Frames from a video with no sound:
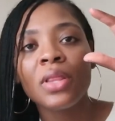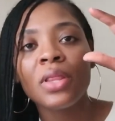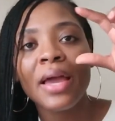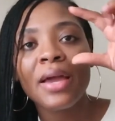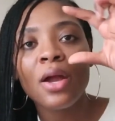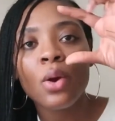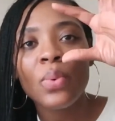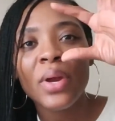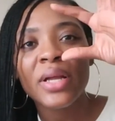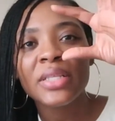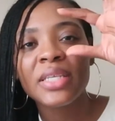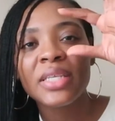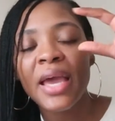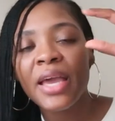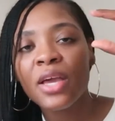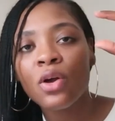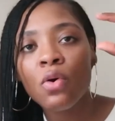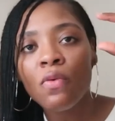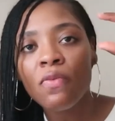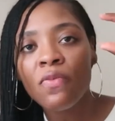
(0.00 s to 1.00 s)
like a
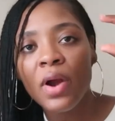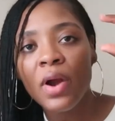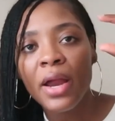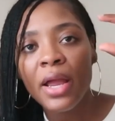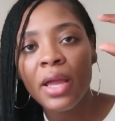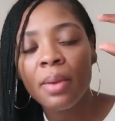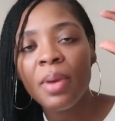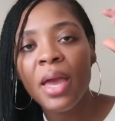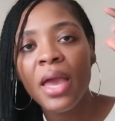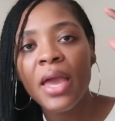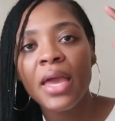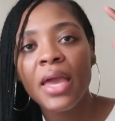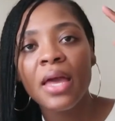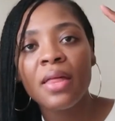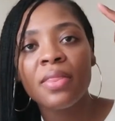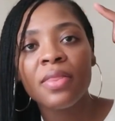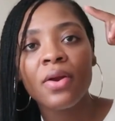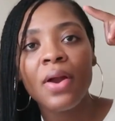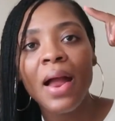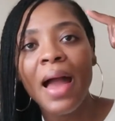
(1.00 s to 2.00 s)
rectangle frame
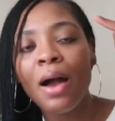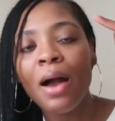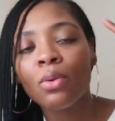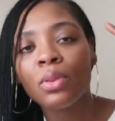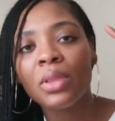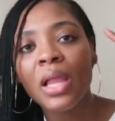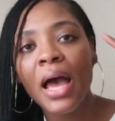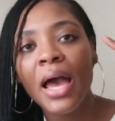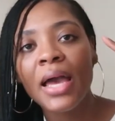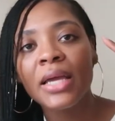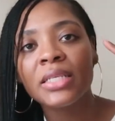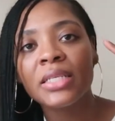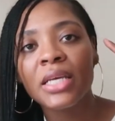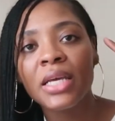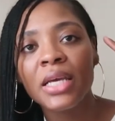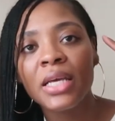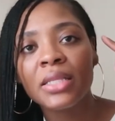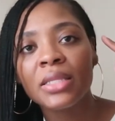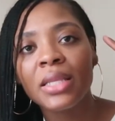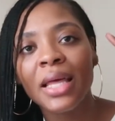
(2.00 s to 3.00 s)
and they're outlined
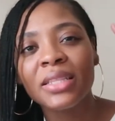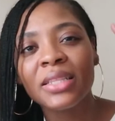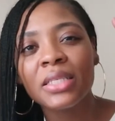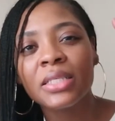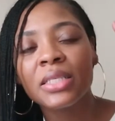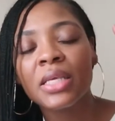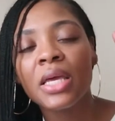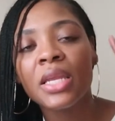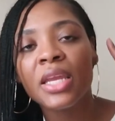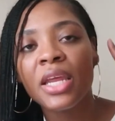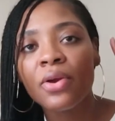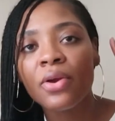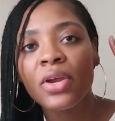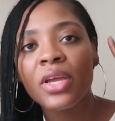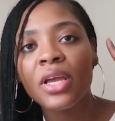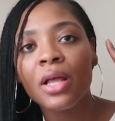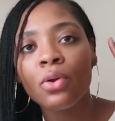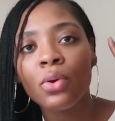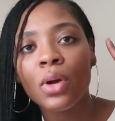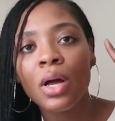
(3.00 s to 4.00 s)
in like this
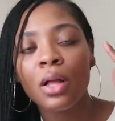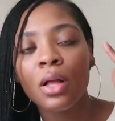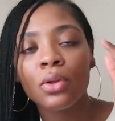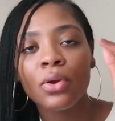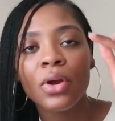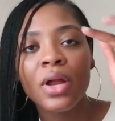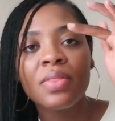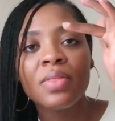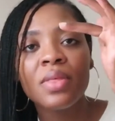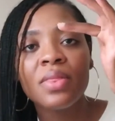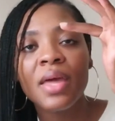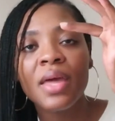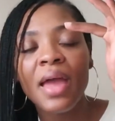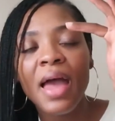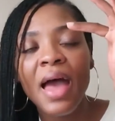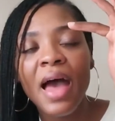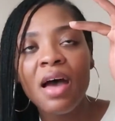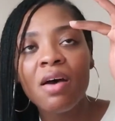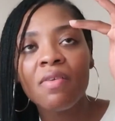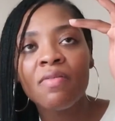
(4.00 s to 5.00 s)
canary yellow color and then they
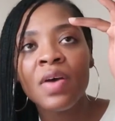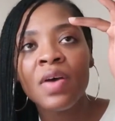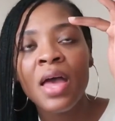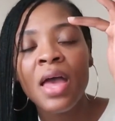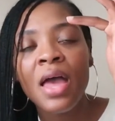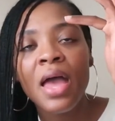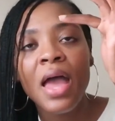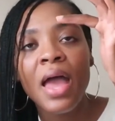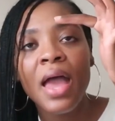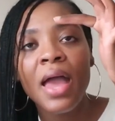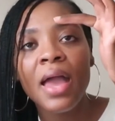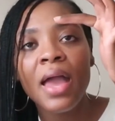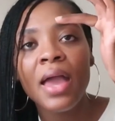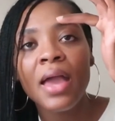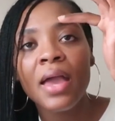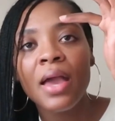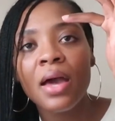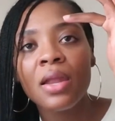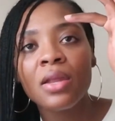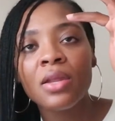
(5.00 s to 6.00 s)
have
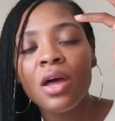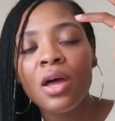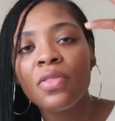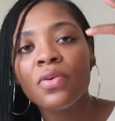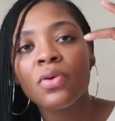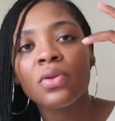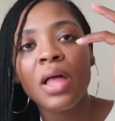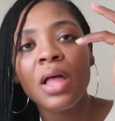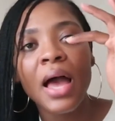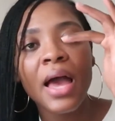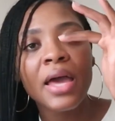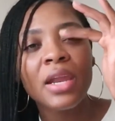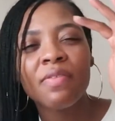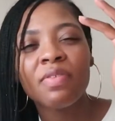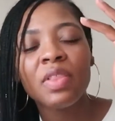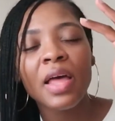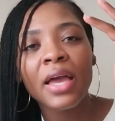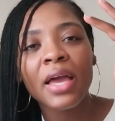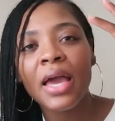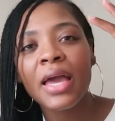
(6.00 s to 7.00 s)
a, another line
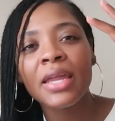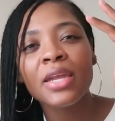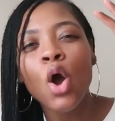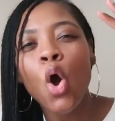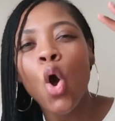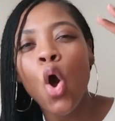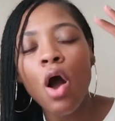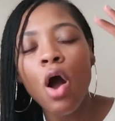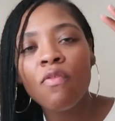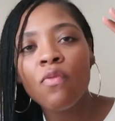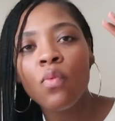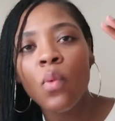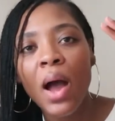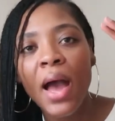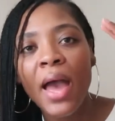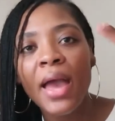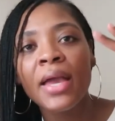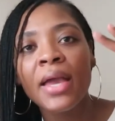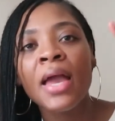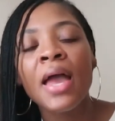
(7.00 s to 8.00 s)
of like an
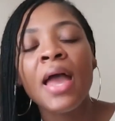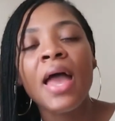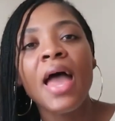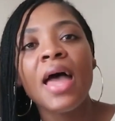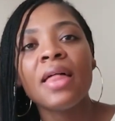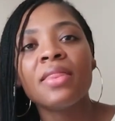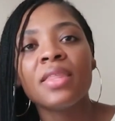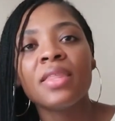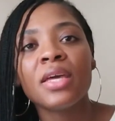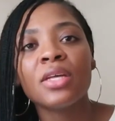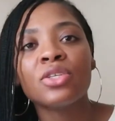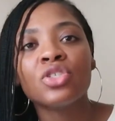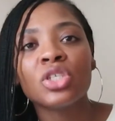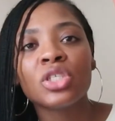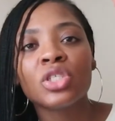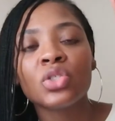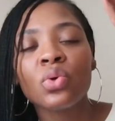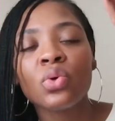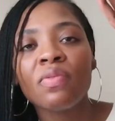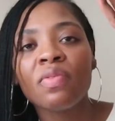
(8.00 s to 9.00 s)
off-white and then
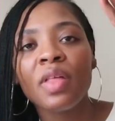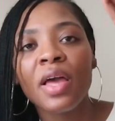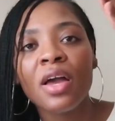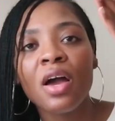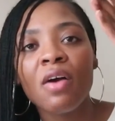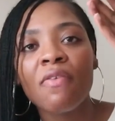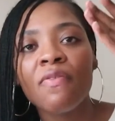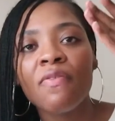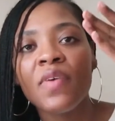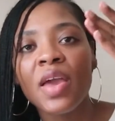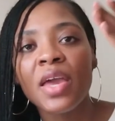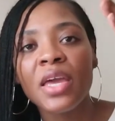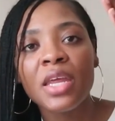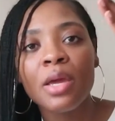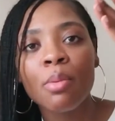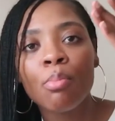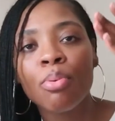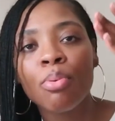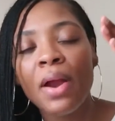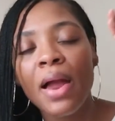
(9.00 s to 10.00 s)
just sort of like a
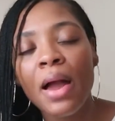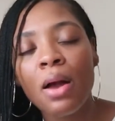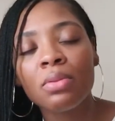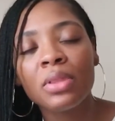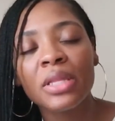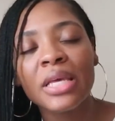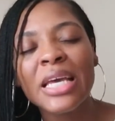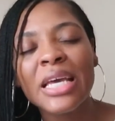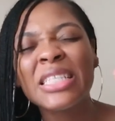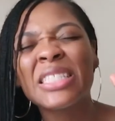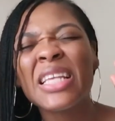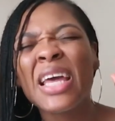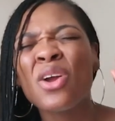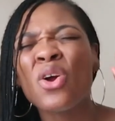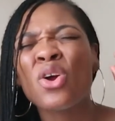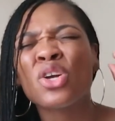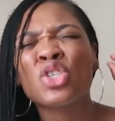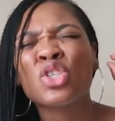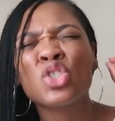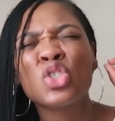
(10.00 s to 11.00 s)
faded brown lens. They
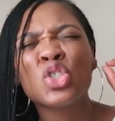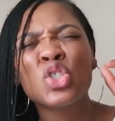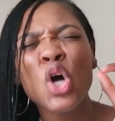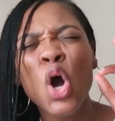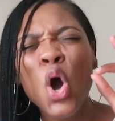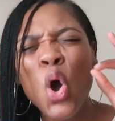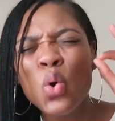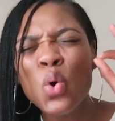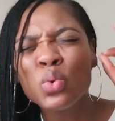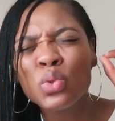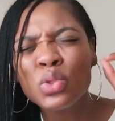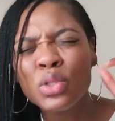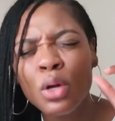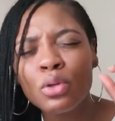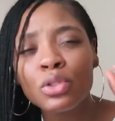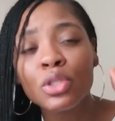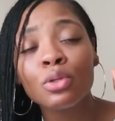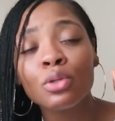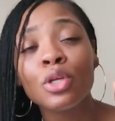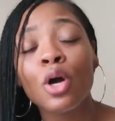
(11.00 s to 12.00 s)
are so so
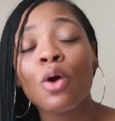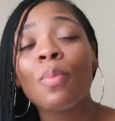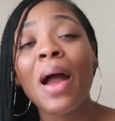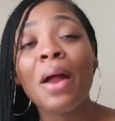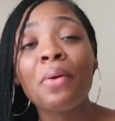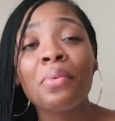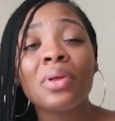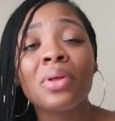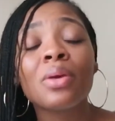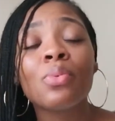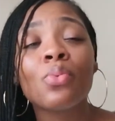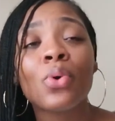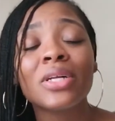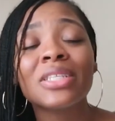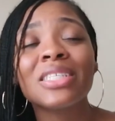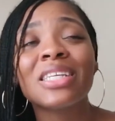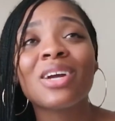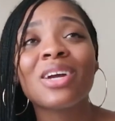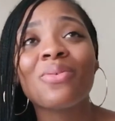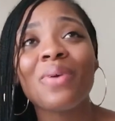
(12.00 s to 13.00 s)
so dope. I really
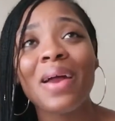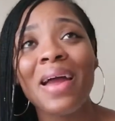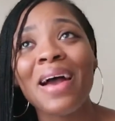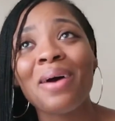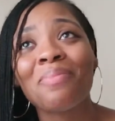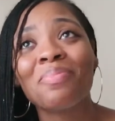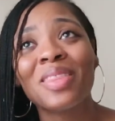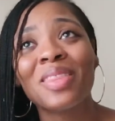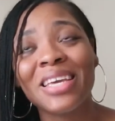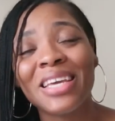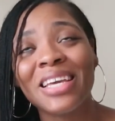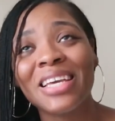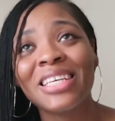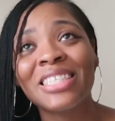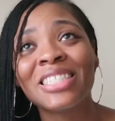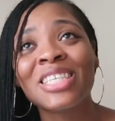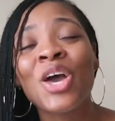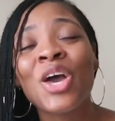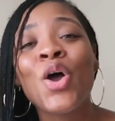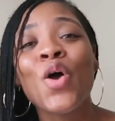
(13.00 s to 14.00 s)
want to grab
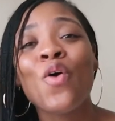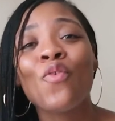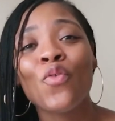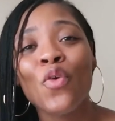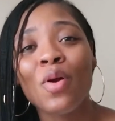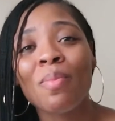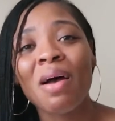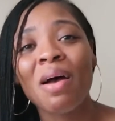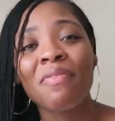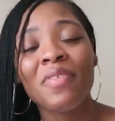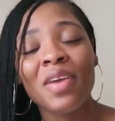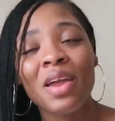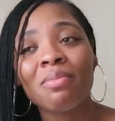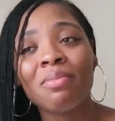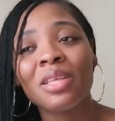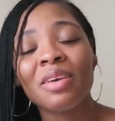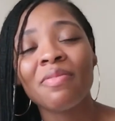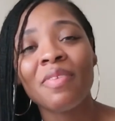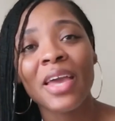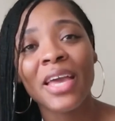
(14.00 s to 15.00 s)
these for my
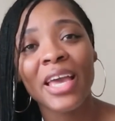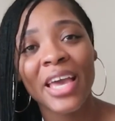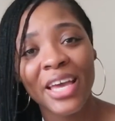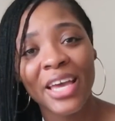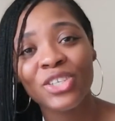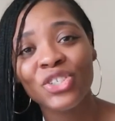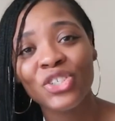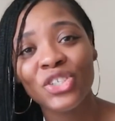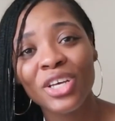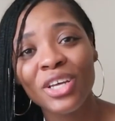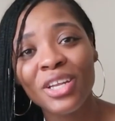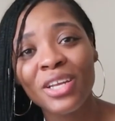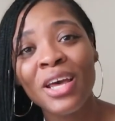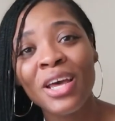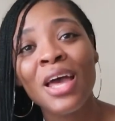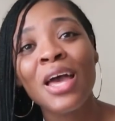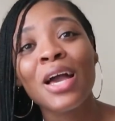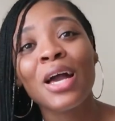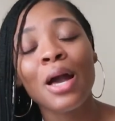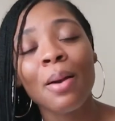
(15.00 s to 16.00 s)
family vacation
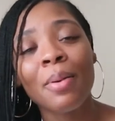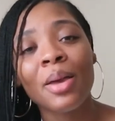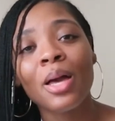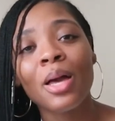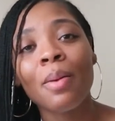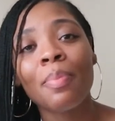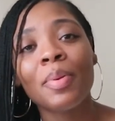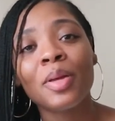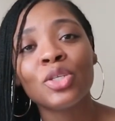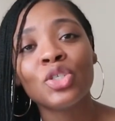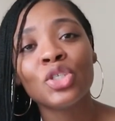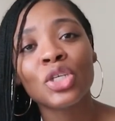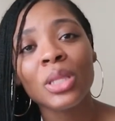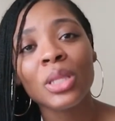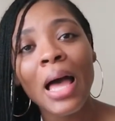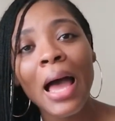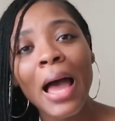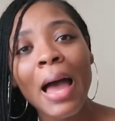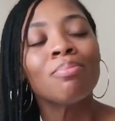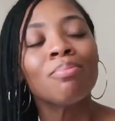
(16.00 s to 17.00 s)
coming up in
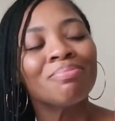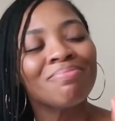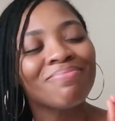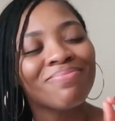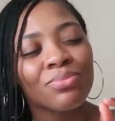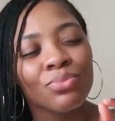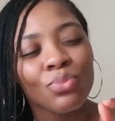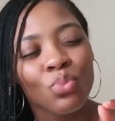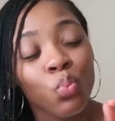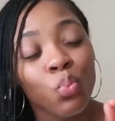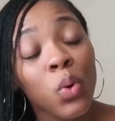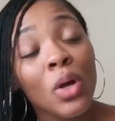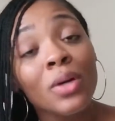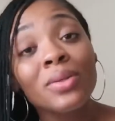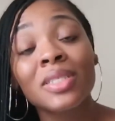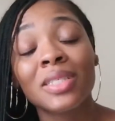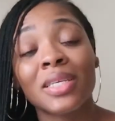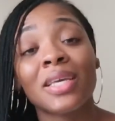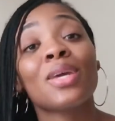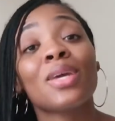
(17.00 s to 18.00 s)
July we'll
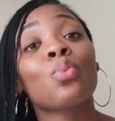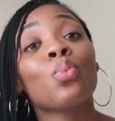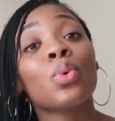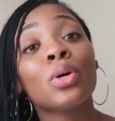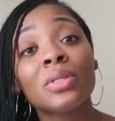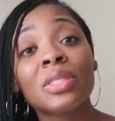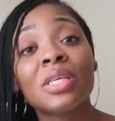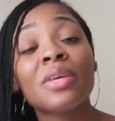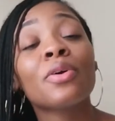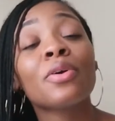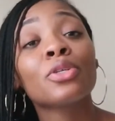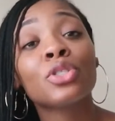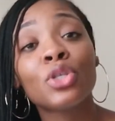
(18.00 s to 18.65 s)
see we'll see they're